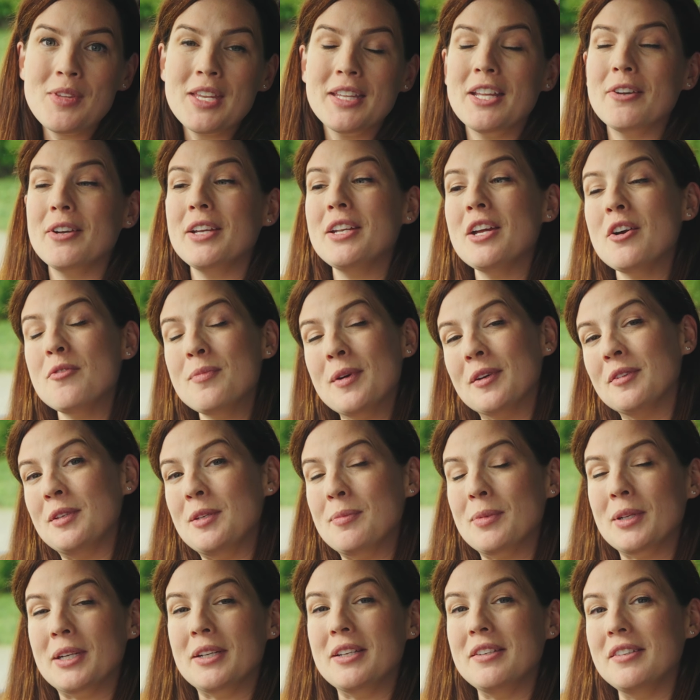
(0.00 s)
Now, I know most
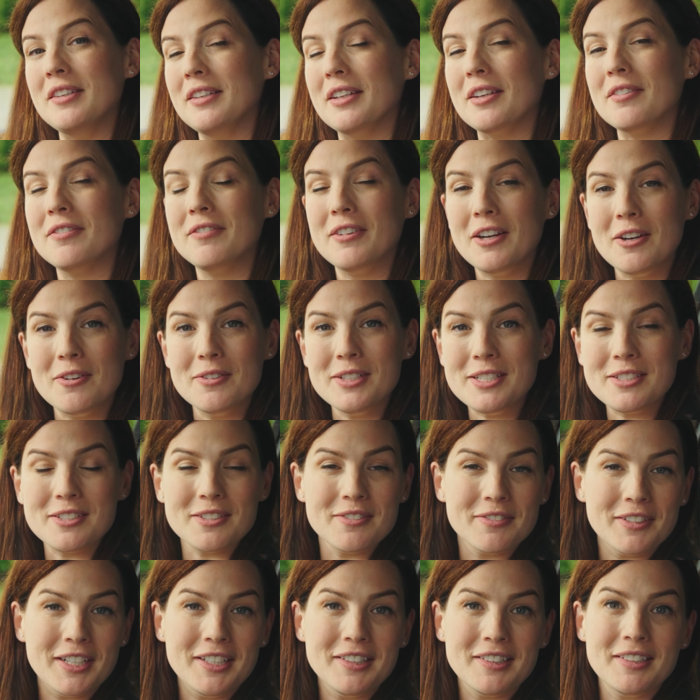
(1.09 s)
people are using their phone
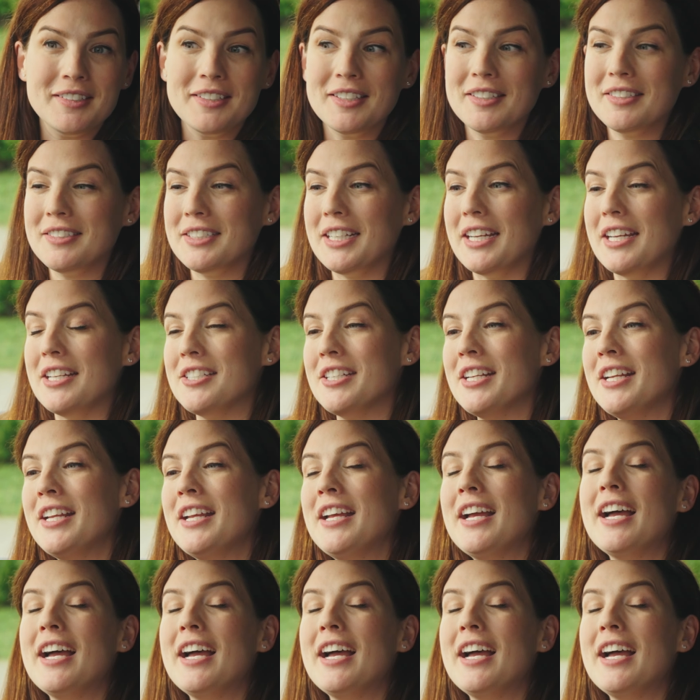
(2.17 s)
interface at this stage,